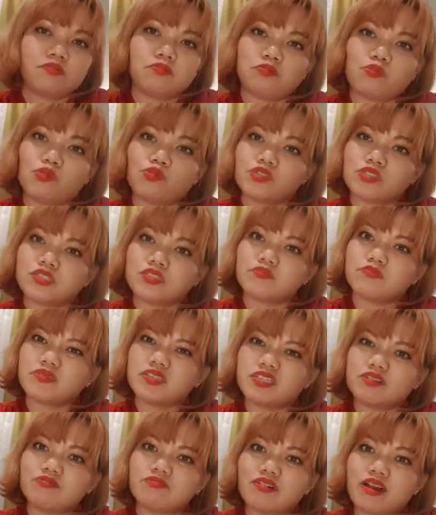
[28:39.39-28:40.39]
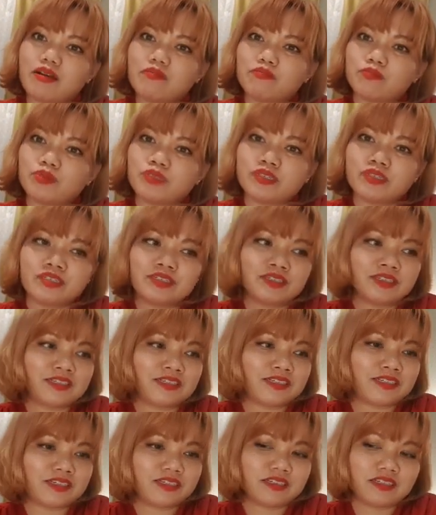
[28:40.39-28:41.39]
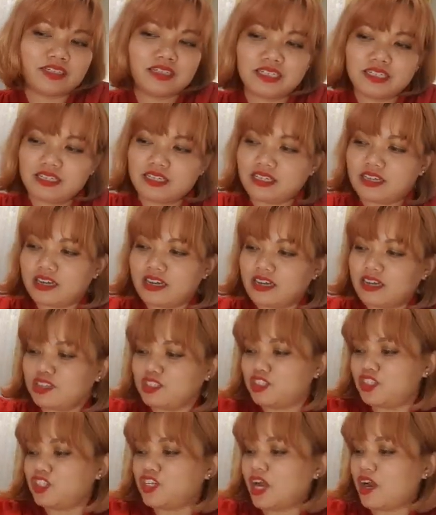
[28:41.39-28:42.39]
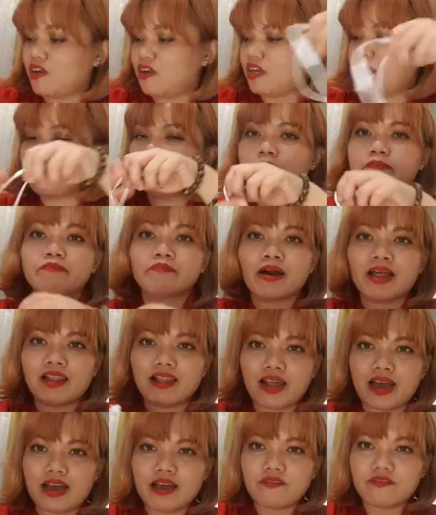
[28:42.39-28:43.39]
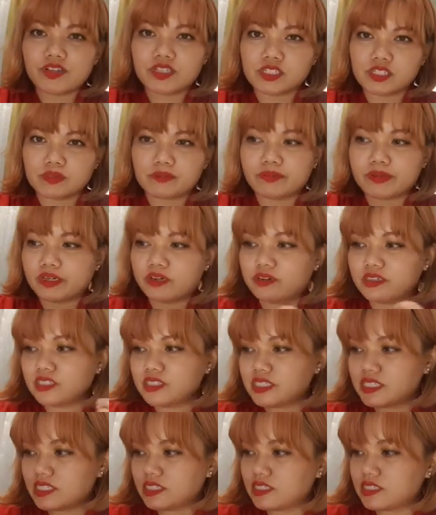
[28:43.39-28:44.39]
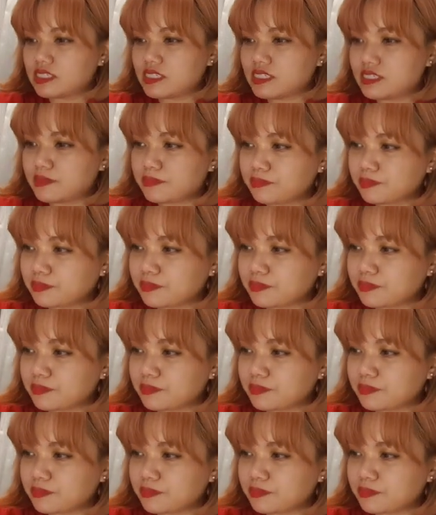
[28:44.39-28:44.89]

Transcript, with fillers: mostly me rambling and sharing my life experiences.